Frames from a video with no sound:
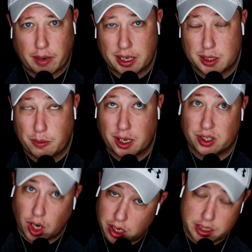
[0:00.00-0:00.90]
I didn't spend a
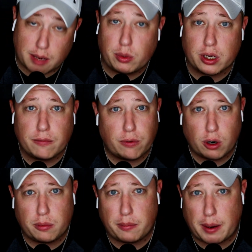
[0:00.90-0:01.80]
ton of time looking for
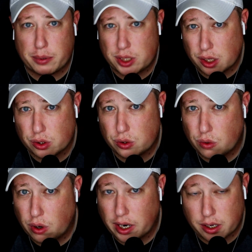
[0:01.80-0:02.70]
it, but my particular
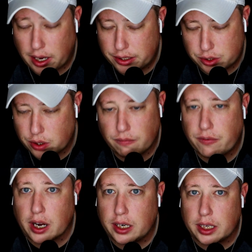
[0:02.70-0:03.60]
store, I just couldn't
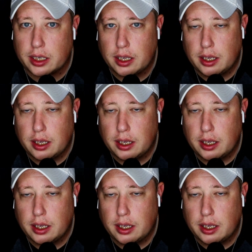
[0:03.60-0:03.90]
find it.